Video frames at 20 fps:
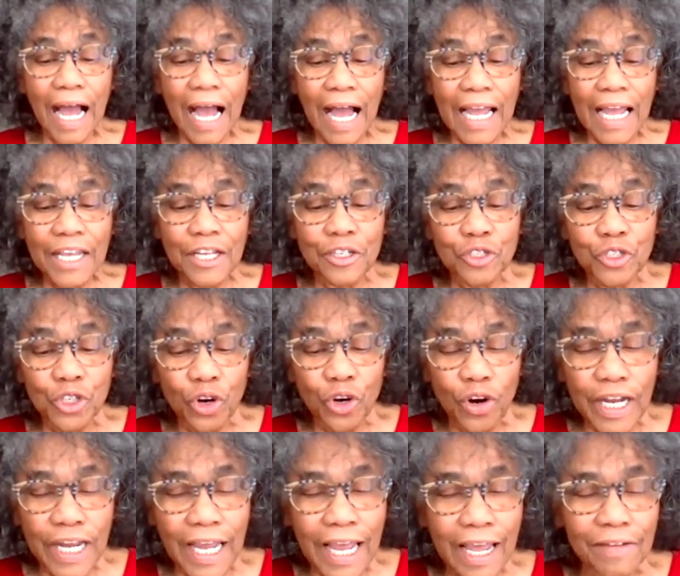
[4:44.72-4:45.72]
I
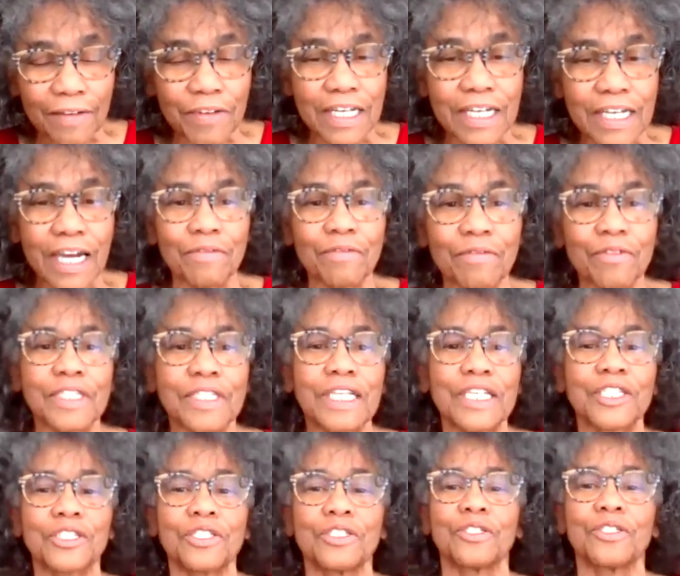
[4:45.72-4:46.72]
enjoy having
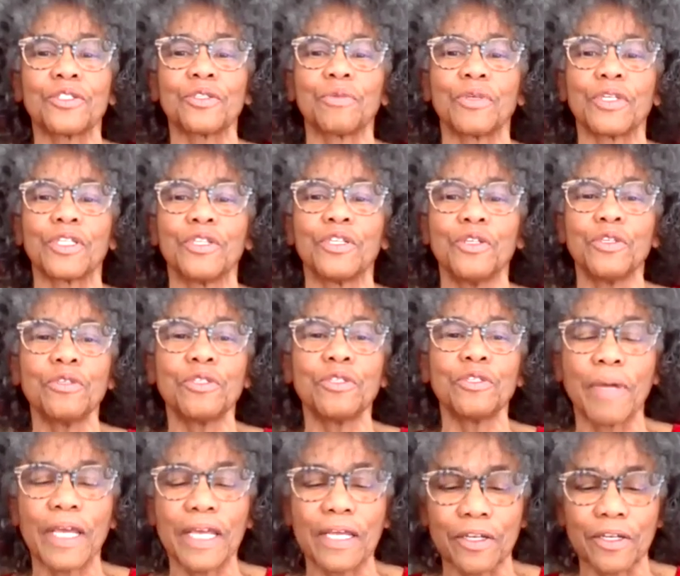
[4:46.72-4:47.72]
conversations with
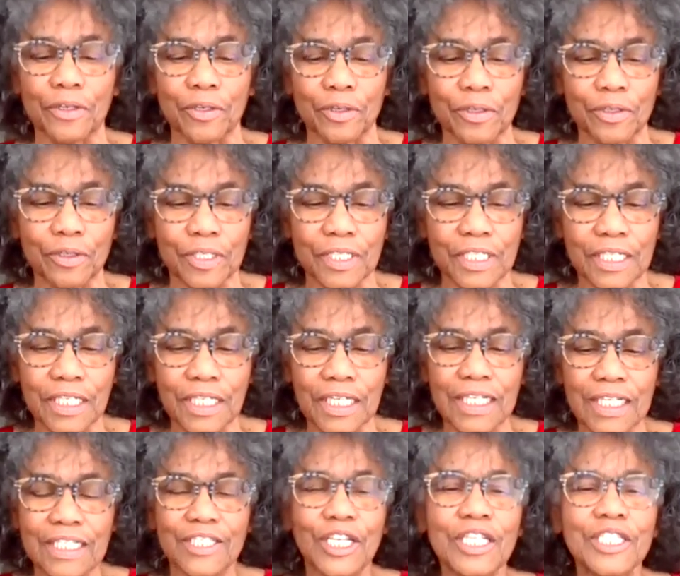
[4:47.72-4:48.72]
newsmakers,
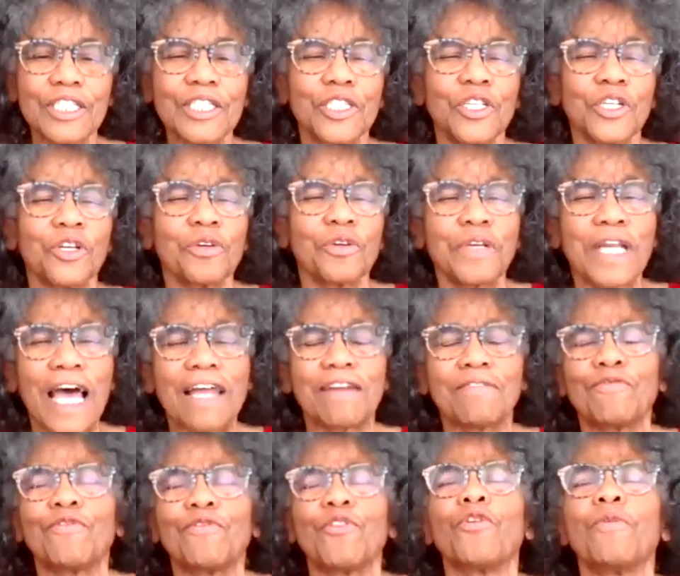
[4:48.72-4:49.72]
just, not
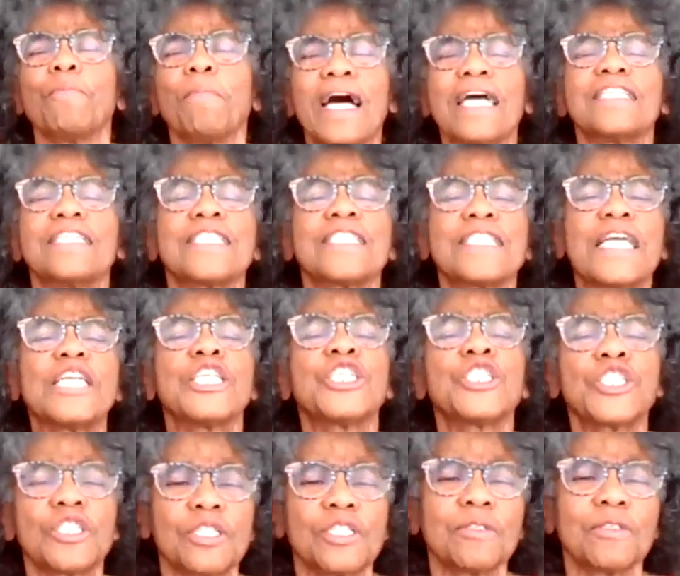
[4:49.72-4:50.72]
for my
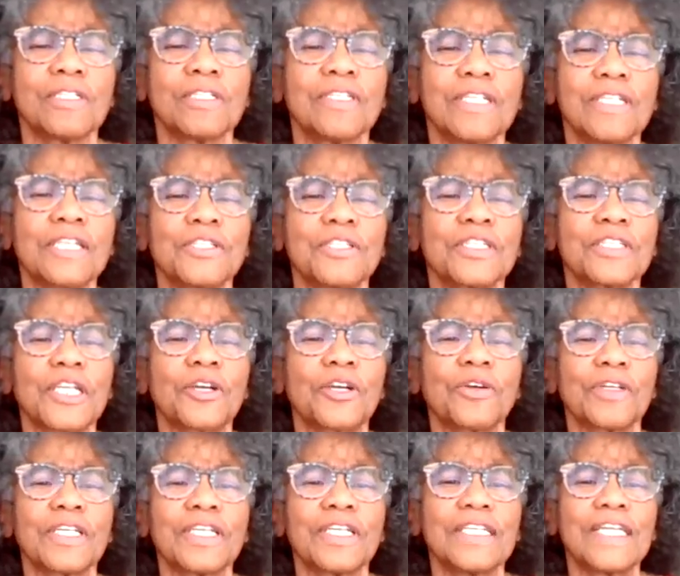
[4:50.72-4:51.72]
station
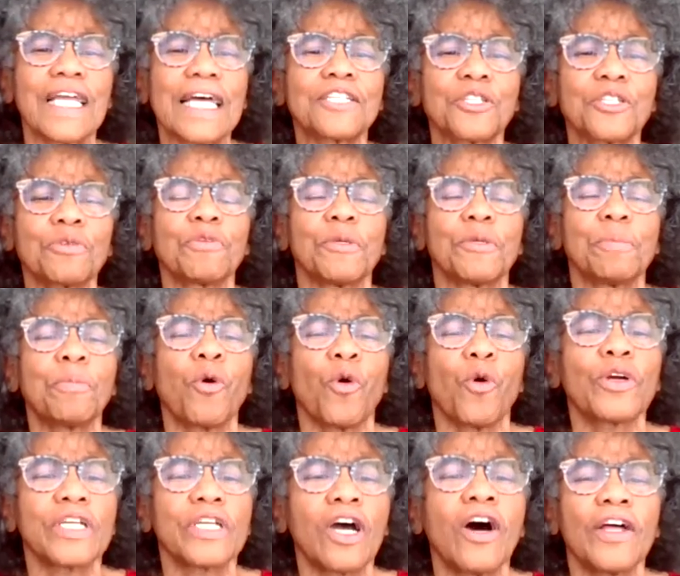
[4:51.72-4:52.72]
necessarily, not to
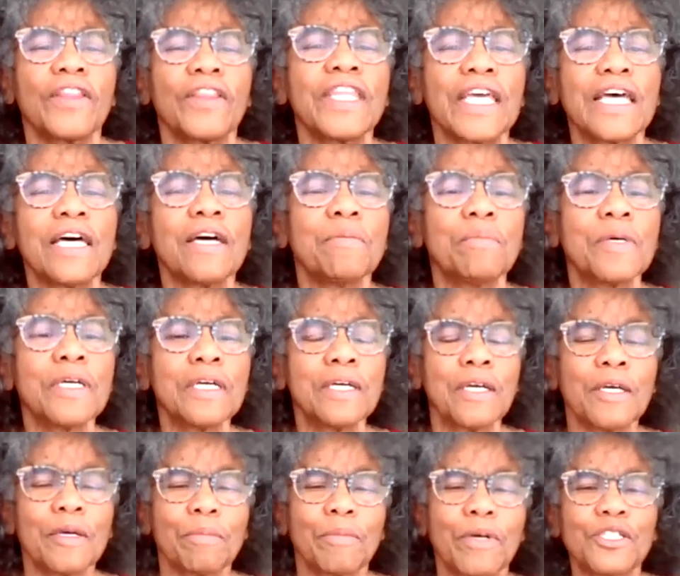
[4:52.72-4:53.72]
report on them,
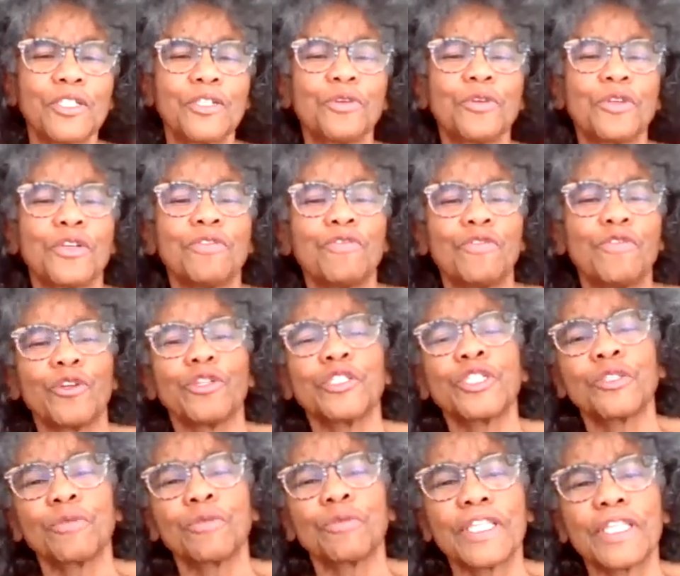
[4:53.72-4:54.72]
but to
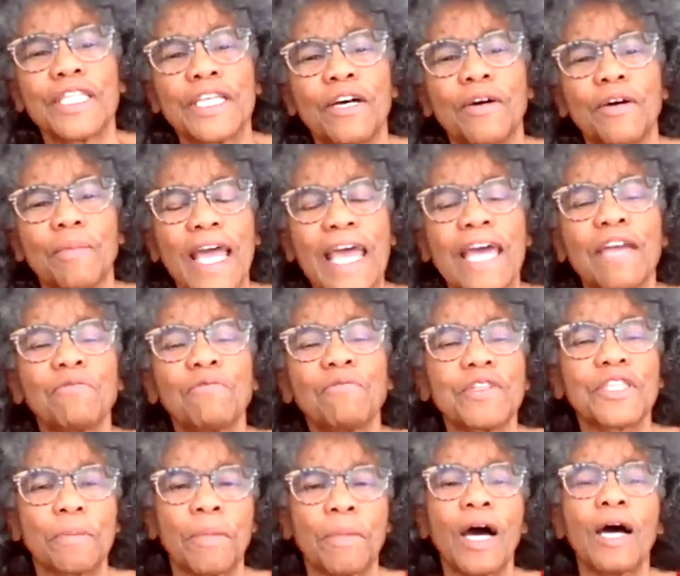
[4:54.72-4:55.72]
converse with them and
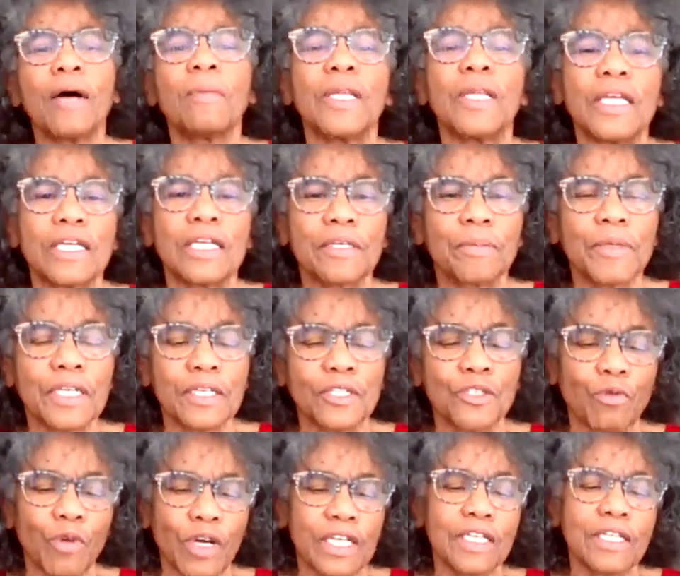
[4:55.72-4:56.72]
with the public.
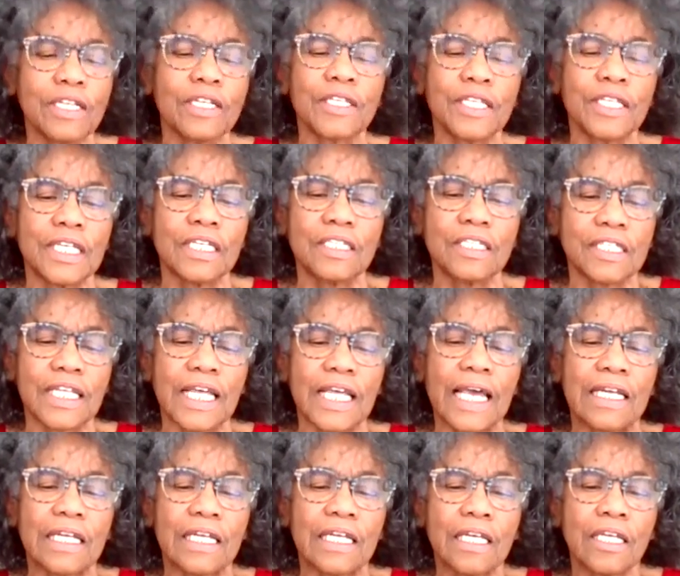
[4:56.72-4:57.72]
Because one of the things
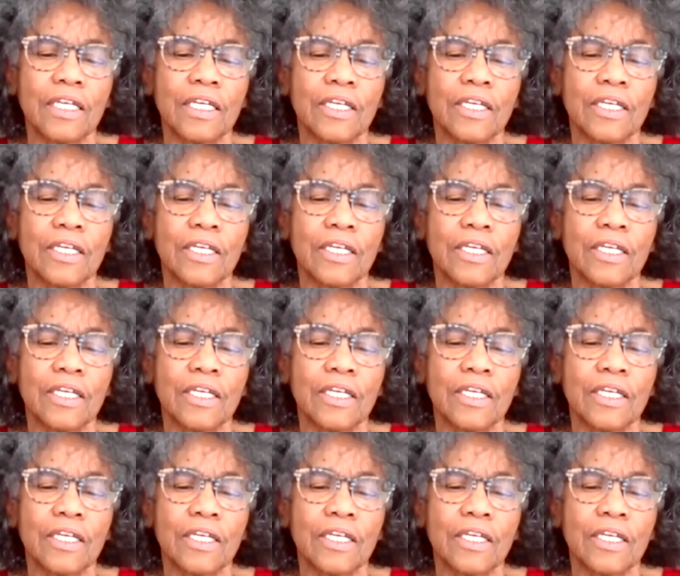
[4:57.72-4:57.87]
that